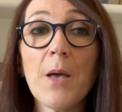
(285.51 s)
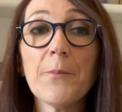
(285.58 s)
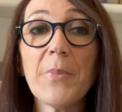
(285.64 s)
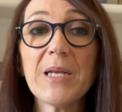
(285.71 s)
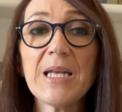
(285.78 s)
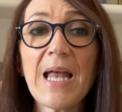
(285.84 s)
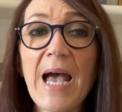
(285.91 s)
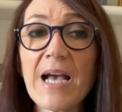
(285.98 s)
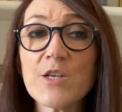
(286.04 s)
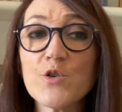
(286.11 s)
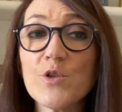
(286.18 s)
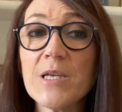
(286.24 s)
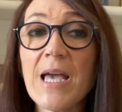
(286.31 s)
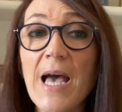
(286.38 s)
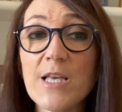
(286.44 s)
but it
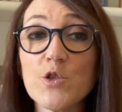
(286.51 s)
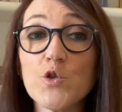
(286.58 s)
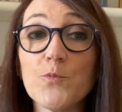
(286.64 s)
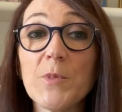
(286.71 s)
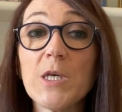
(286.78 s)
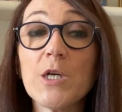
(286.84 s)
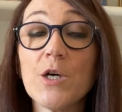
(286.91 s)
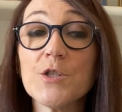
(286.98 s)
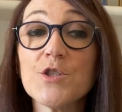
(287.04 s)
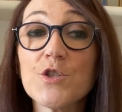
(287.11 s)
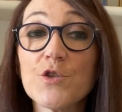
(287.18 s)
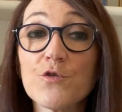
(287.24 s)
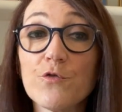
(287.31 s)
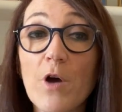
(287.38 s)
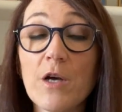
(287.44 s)
actually has to be
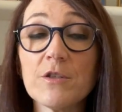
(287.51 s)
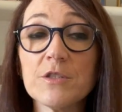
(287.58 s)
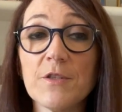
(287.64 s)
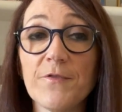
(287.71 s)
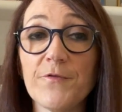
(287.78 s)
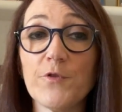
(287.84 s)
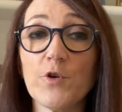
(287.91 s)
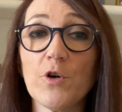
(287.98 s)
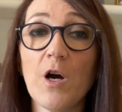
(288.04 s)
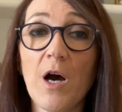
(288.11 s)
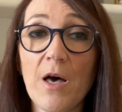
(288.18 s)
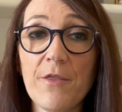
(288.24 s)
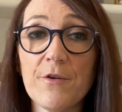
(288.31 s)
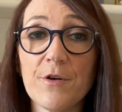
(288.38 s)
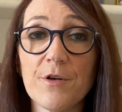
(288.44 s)
constructive for
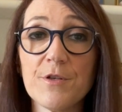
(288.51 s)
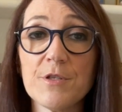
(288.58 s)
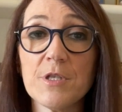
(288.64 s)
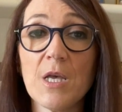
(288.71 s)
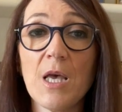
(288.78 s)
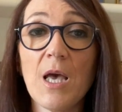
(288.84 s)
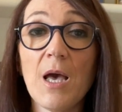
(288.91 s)
others,